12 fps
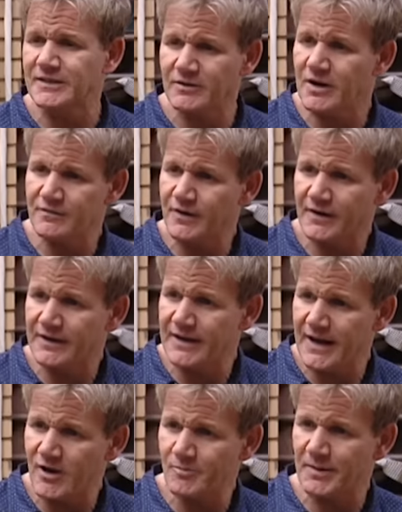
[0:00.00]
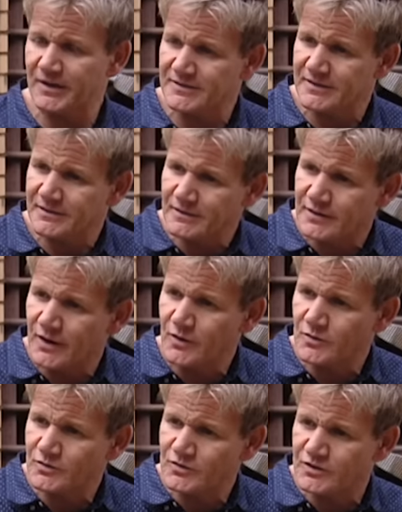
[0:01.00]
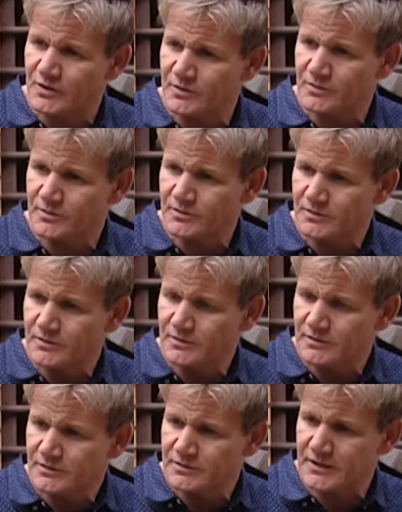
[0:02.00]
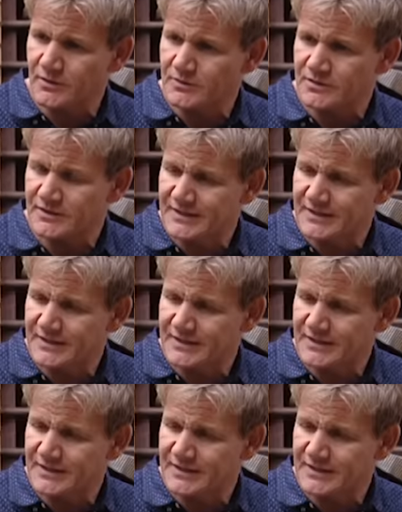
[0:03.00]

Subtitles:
don't know if I can help, because those two don't